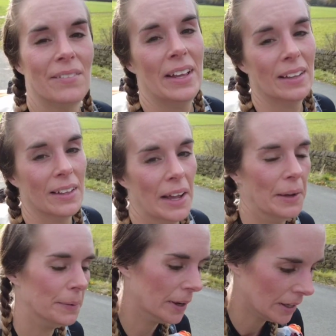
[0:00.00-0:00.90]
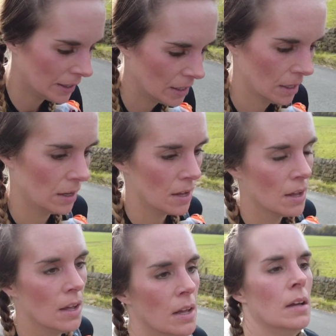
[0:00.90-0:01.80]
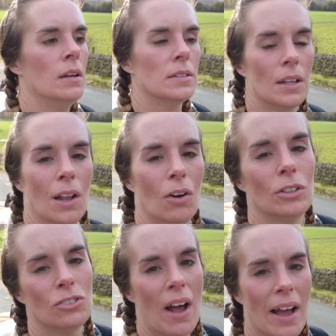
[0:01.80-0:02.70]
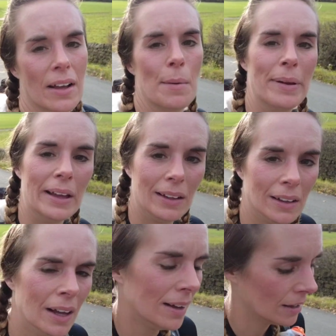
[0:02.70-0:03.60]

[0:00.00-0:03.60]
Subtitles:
I've hit a low. It's a long drag uphill.